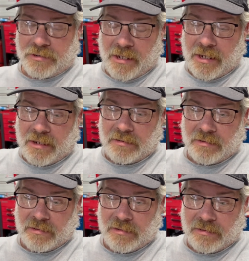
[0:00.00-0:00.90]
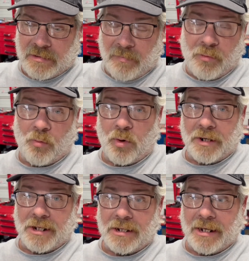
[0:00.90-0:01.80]
that I've been
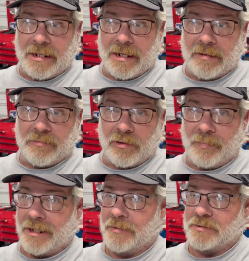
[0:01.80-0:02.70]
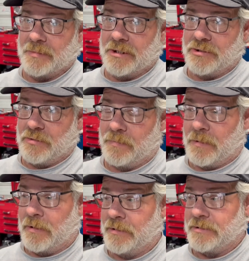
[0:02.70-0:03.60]
wanting, and now we're going to pick up some additional
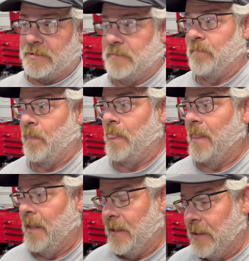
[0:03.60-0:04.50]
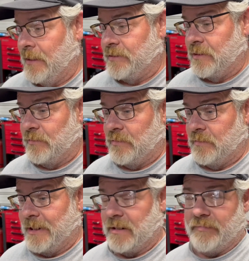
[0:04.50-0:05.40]
parts, and so we'll
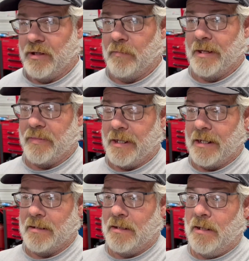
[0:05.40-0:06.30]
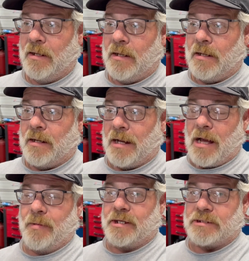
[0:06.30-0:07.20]
make a video about that.
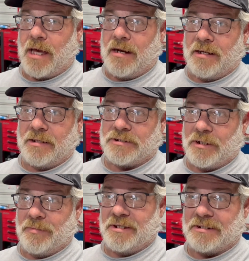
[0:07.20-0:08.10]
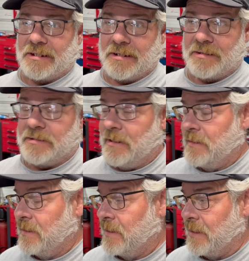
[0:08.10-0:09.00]
I'm excited to get some of these things
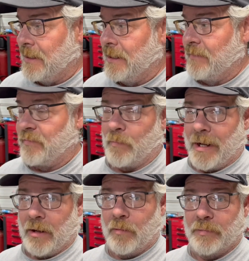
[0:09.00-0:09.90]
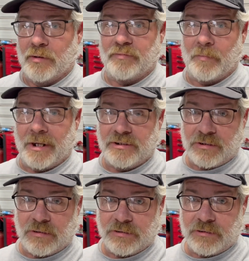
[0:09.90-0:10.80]
for my own build for my
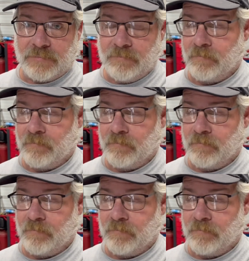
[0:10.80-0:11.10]
Charger,